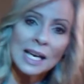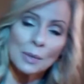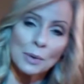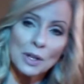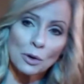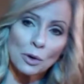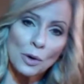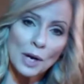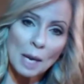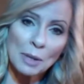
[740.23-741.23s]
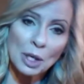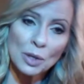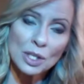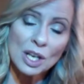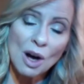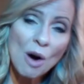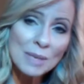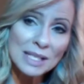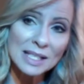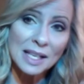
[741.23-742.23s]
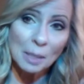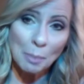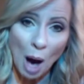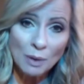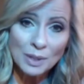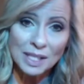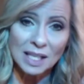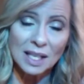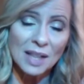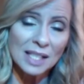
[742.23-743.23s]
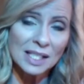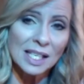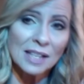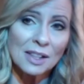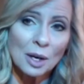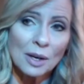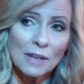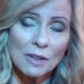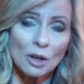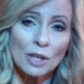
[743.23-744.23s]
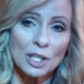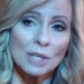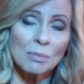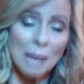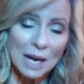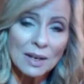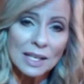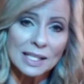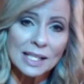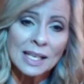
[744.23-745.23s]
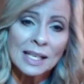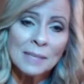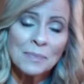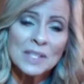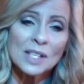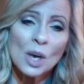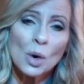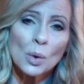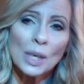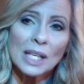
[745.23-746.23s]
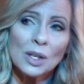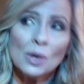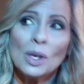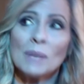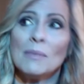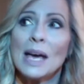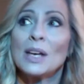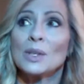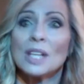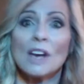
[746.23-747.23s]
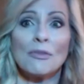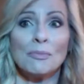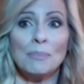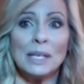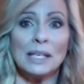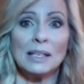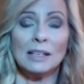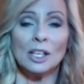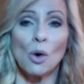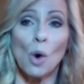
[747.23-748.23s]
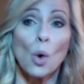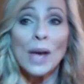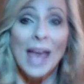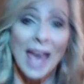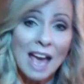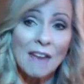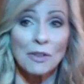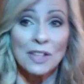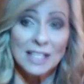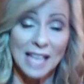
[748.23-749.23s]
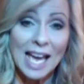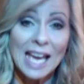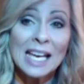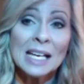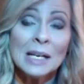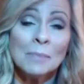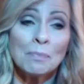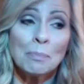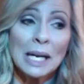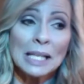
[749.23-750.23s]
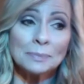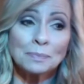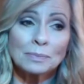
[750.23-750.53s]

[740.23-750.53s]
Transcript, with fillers: when they're growing up in a christian home is the hypocrisy that they see in their in their christian parents so you can make yourself be you know okay for the day but